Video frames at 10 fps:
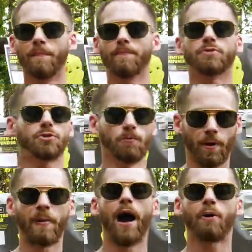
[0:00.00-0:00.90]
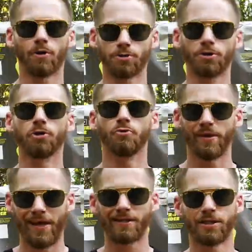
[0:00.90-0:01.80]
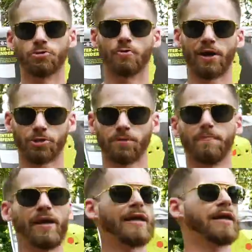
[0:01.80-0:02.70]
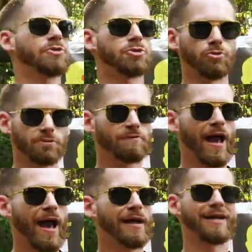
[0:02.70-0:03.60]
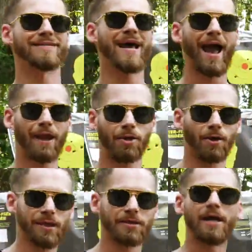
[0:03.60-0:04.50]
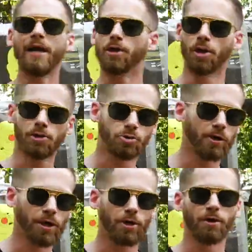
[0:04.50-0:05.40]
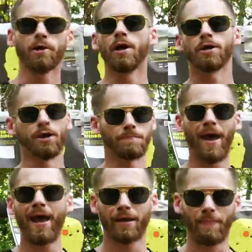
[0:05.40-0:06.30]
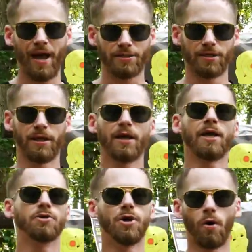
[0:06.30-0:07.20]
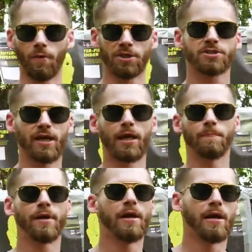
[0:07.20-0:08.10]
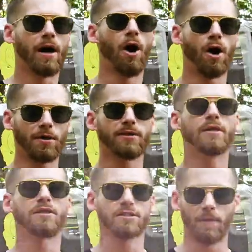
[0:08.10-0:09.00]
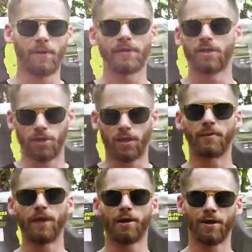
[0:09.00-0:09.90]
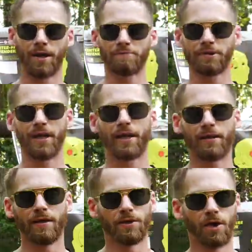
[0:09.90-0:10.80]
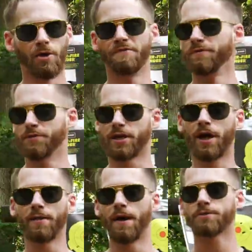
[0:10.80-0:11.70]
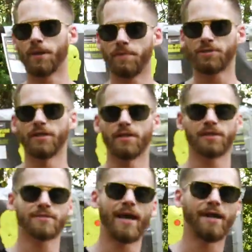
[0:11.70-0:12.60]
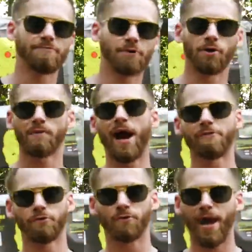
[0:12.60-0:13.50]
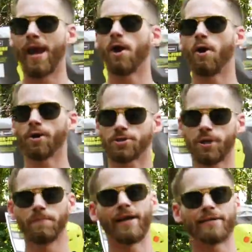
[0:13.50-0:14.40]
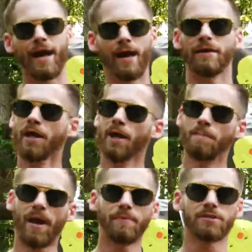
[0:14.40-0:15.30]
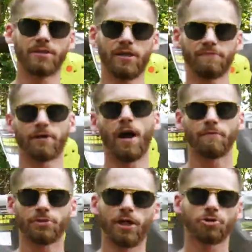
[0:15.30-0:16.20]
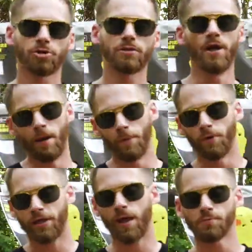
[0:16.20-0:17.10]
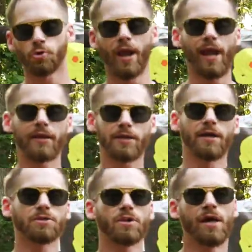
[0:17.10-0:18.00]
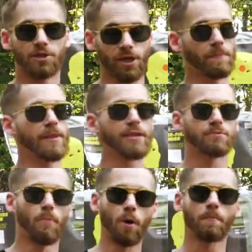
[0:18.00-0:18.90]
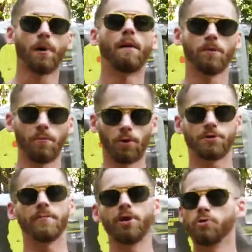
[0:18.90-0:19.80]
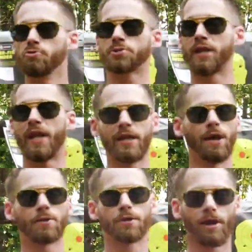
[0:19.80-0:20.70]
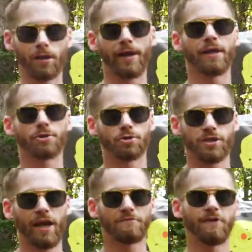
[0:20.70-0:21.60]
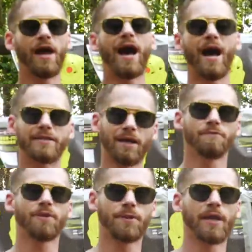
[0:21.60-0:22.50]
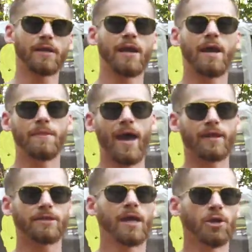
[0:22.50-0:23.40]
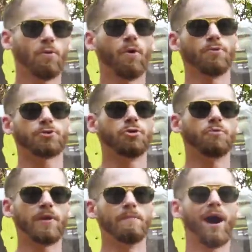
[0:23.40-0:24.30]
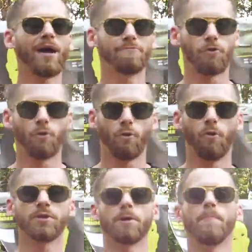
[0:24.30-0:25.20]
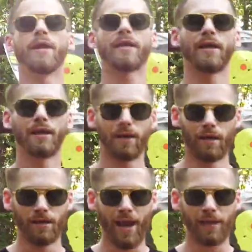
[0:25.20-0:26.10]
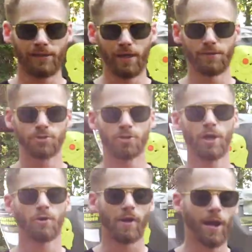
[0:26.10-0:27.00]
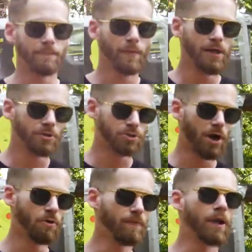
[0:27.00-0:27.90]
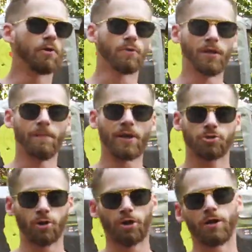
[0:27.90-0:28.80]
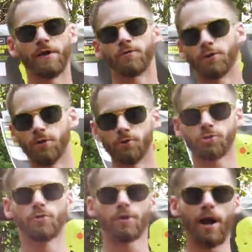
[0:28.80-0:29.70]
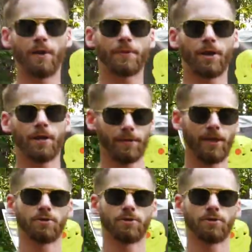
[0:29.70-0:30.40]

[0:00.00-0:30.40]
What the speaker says: superpower to you in that situation, meaning it shoots flat, it's accurate, good trigger, good mag capacity. You don't want to skip on something that you're going to be carrying every day. You know, if it was a gun that was going to be sitting in the safe, or a rifle or AR or something like that, maybe it's a different conversation. But when it comes to a handgun, something that's more probable to be used than any other gun laying in your safe, I definitely think that you want to be mindful when you're picking handguns, right? So really make sure, if you're a new shooter out there, that you're